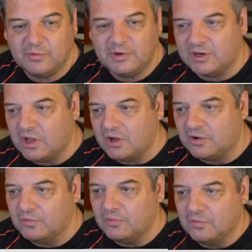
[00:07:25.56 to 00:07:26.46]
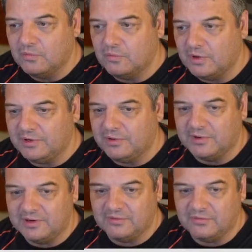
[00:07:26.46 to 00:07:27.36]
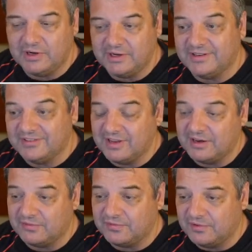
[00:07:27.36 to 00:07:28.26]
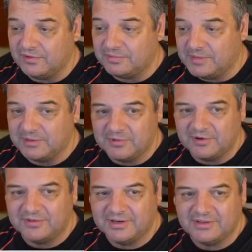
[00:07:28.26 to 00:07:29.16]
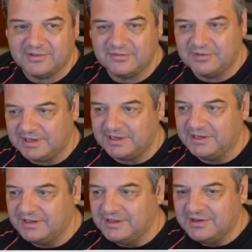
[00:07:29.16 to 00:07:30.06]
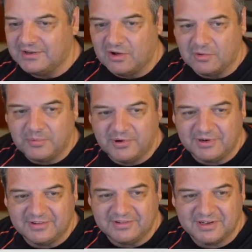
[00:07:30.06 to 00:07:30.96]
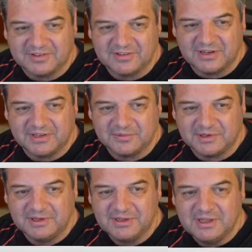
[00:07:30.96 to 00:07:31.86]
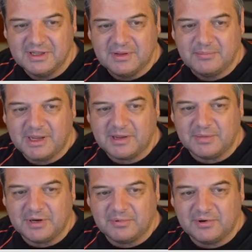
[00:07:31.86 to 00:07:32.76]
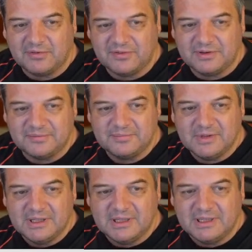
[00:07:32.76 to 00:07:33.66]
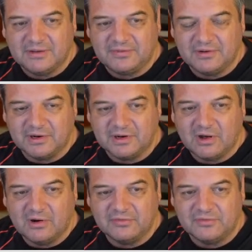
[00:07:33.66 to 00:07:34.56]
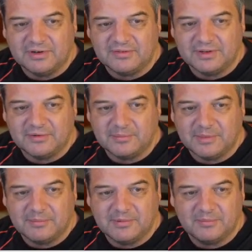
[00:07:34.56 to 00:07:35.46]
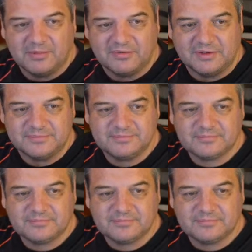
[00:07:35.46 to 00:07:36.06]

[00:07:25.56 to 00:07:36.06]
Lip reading: want to know what you can sell it for to make a profit. That's really the whole point of this exercise. You want to make a bit of profit. If you're not going to hold forever, you want to make a bit of profit.